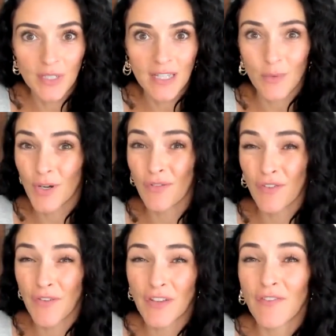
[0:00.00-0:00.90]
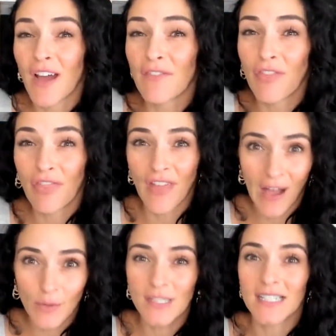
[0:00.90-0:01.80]
there were over
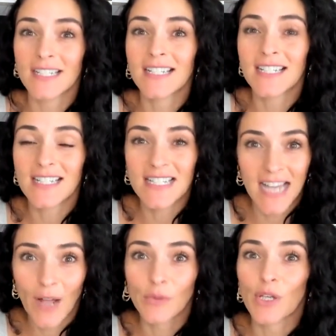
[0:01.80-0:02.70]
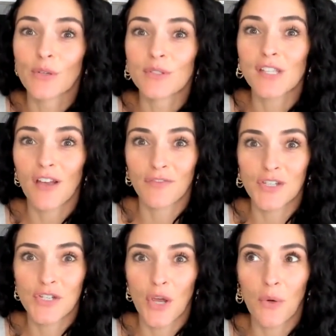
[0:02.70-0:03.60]
55,000 downloads of the
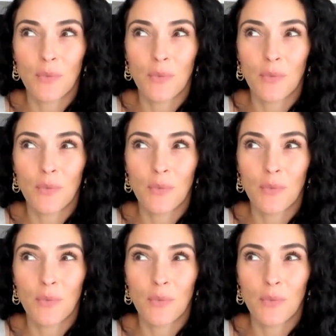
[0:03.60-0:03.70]
show,